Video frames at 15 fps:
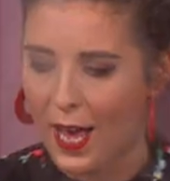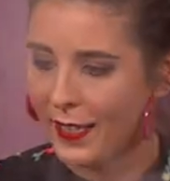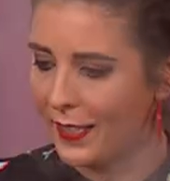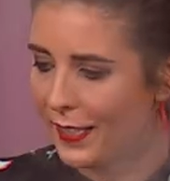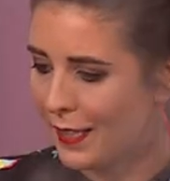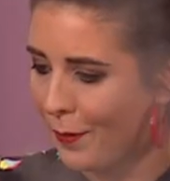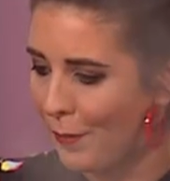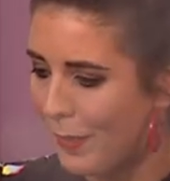ahead
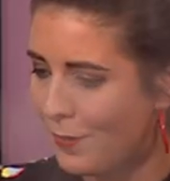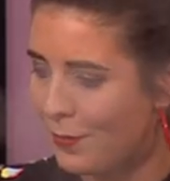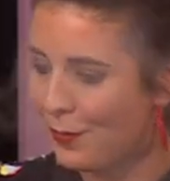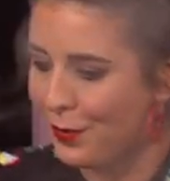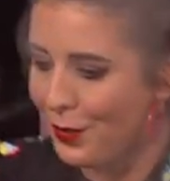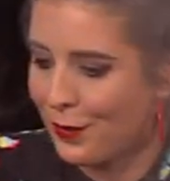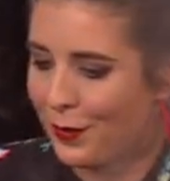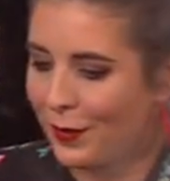a little bit.
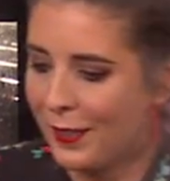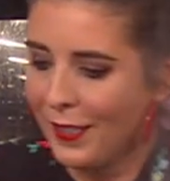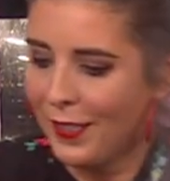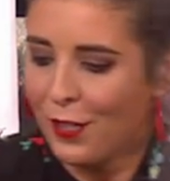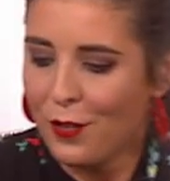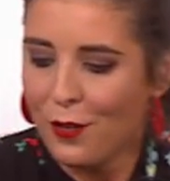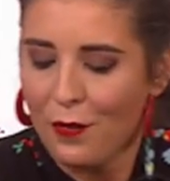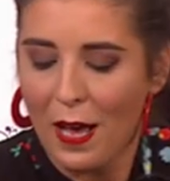Okay
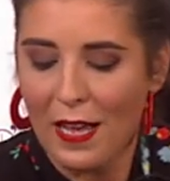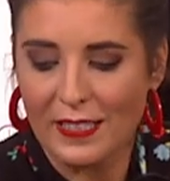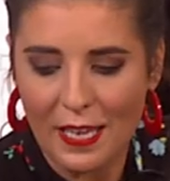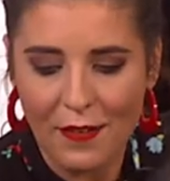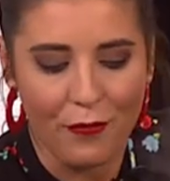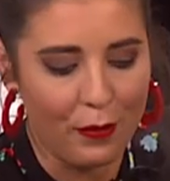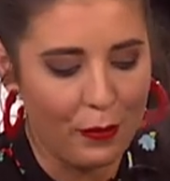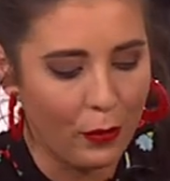
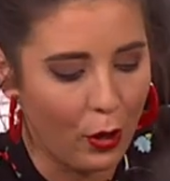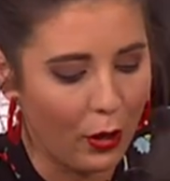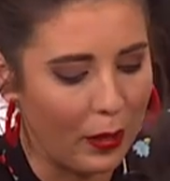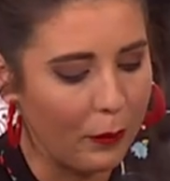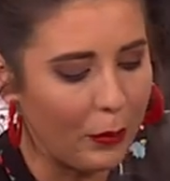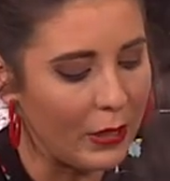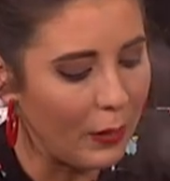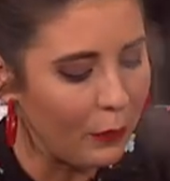as if we were
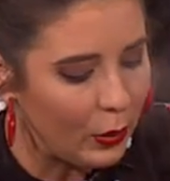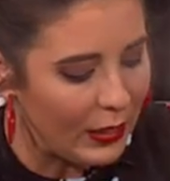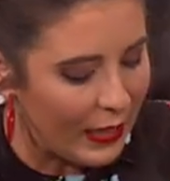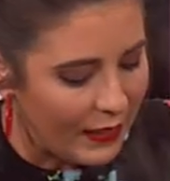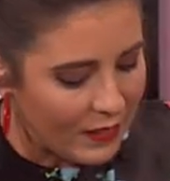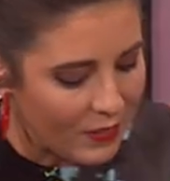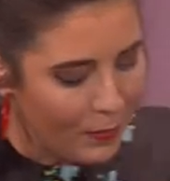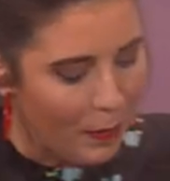cooking. But I would
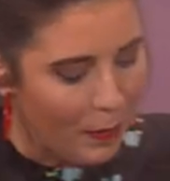let it